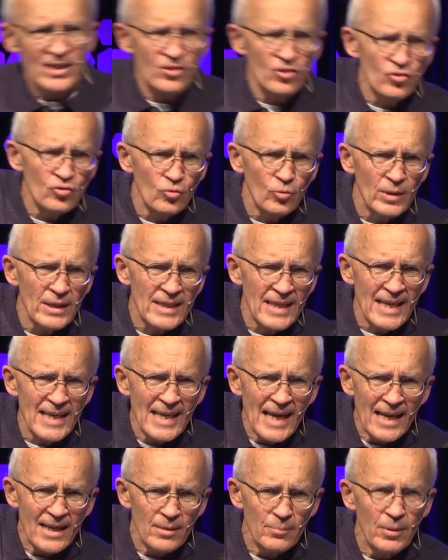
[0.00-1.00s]
and the story
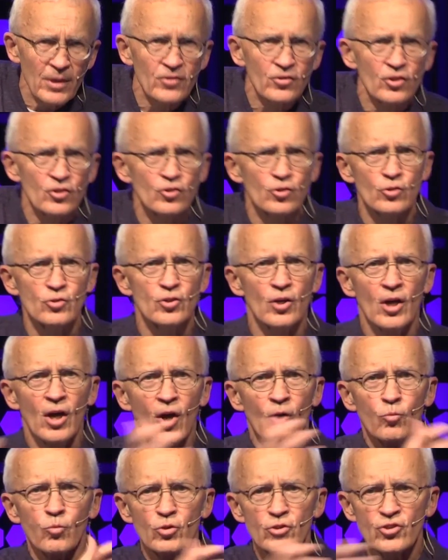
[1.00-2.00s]
they had about the church
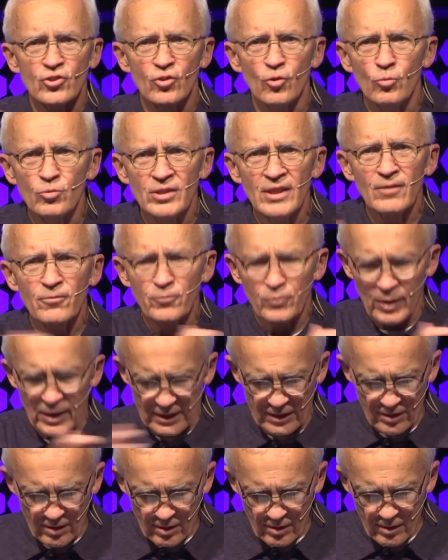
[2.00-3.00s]
were so
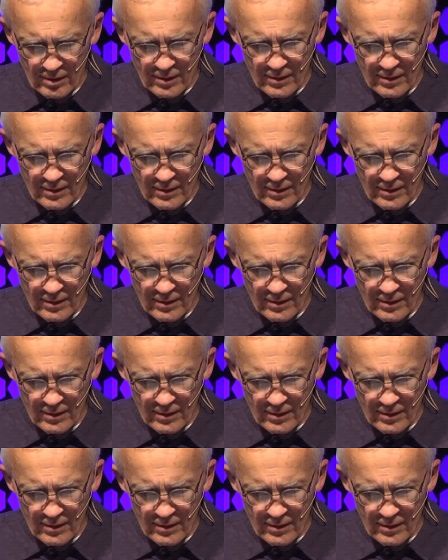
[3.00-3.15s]
different.